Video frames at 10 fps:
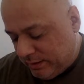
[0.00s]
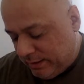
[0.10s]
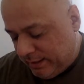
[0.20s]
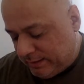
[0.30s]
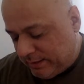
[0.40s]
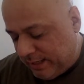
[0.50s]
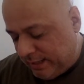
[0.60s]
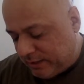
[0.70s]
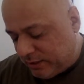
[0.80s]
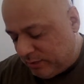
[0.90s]
his
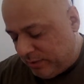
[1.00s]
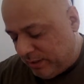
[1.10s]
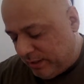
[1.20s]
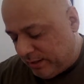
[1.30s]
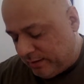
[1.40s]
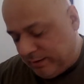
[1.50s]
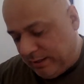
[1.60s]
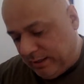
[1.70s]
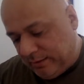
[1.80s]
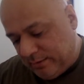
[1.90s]
legs should be like
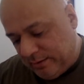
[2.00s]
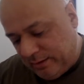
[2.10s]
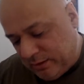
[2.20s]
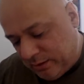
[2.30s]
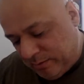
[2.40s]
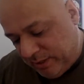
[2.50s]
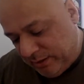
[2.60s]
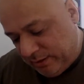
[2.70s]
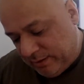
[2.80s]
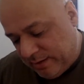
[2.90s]
he should
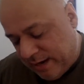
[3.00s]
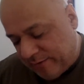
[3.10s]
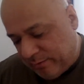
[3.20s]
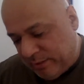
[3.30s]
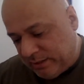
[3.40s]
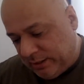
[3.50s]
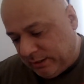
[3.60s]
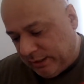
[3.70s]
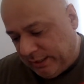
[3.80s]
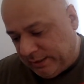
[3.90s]
be never missing a
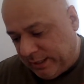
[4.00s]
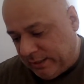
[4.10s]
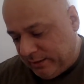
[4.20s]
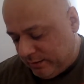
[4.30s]
leg day